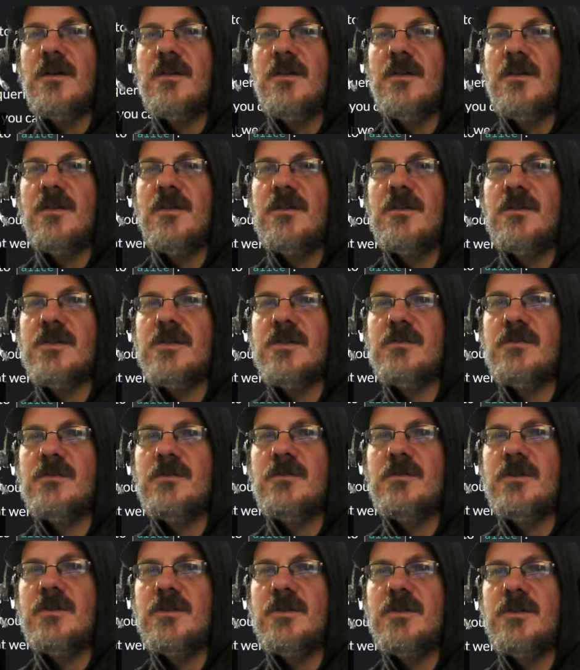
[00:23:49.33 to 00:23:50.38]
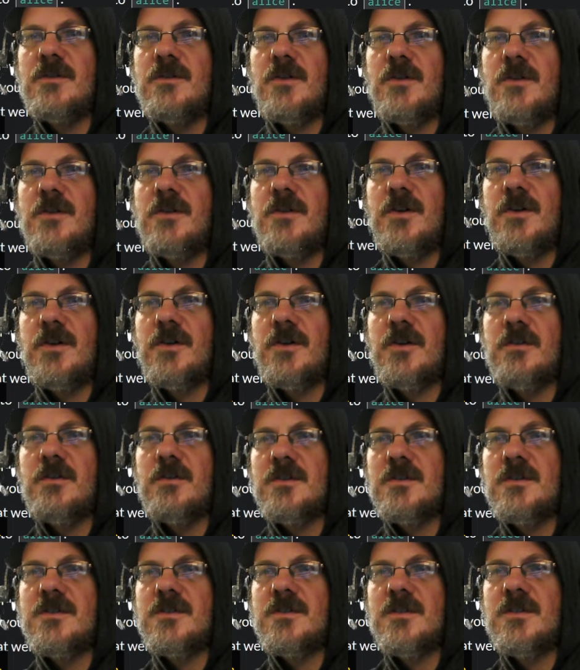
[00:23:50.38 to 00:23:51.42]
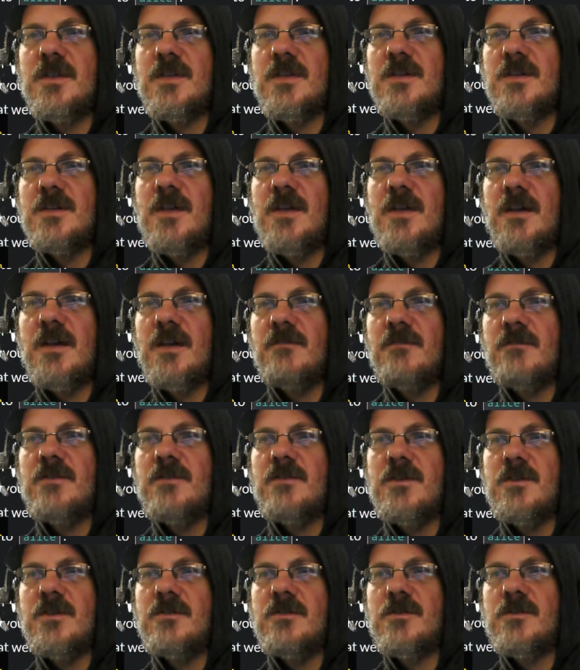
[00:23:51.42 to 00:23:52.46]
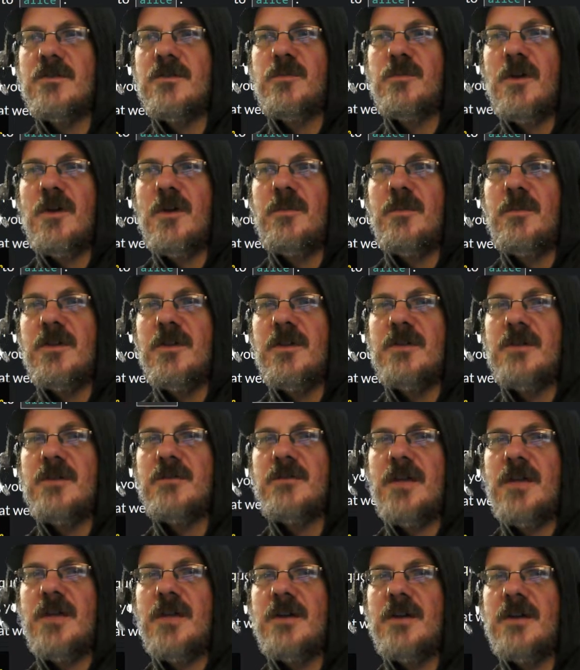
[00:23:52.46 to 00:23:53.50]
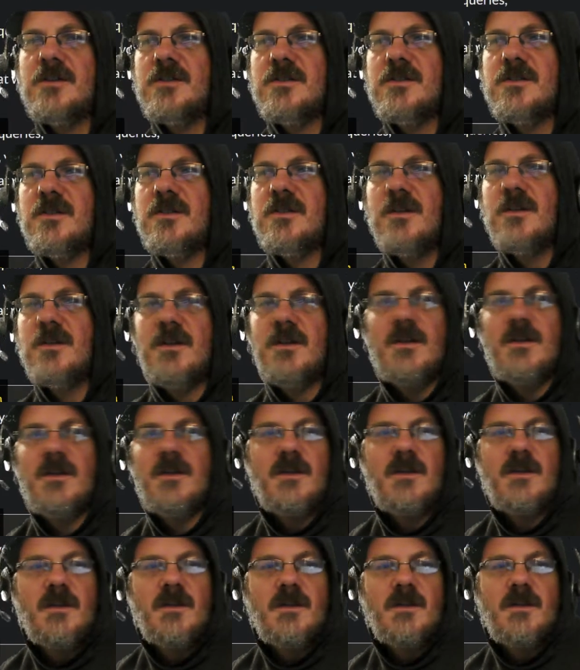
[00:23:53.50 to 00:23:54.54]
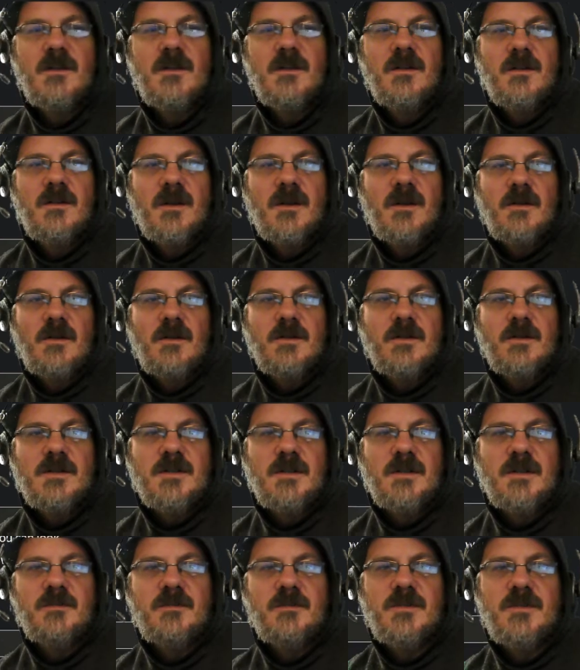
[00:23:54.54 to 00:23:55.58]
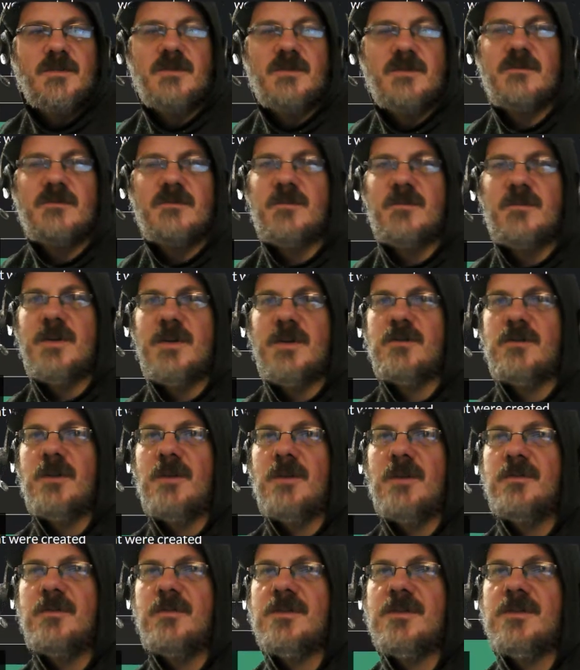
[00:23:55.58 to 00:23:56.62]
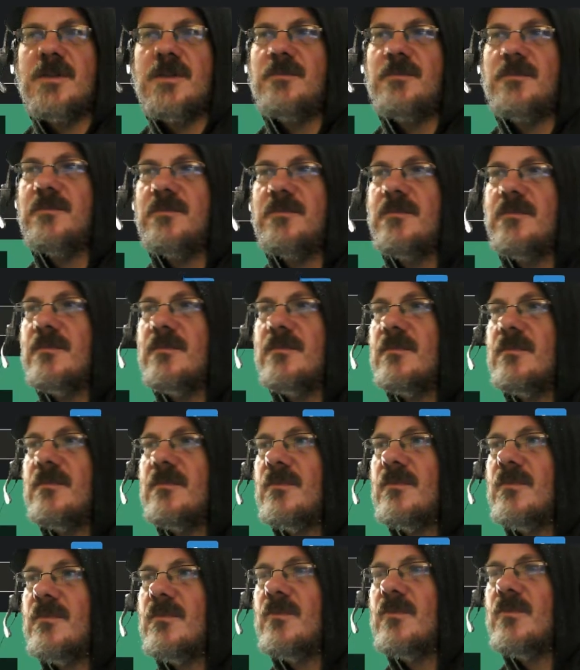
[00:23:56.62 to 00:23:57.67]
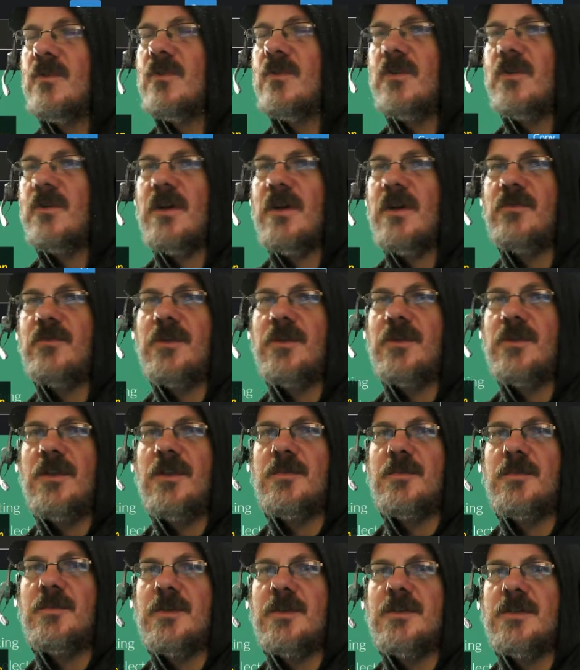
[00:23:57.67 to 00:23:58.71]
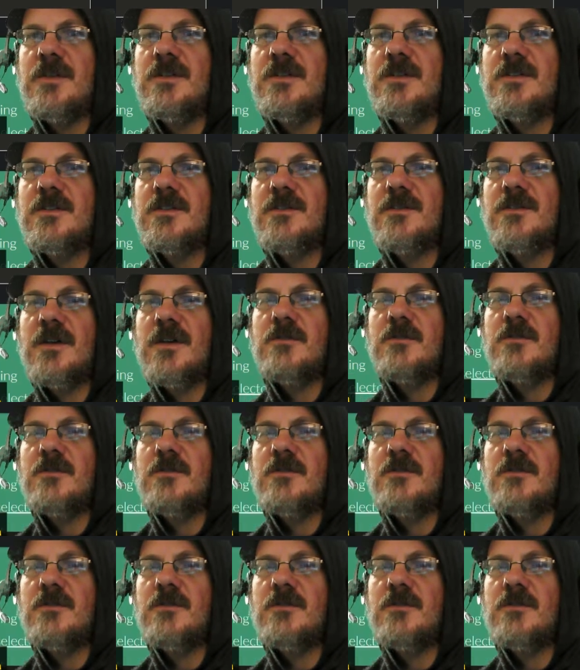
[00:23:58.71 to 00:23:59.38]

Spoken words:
This will retrieve all the documents that have the user property equal to Alice. How are we on time? We're about to wrap this up. We're only halfway down the page. That's fine.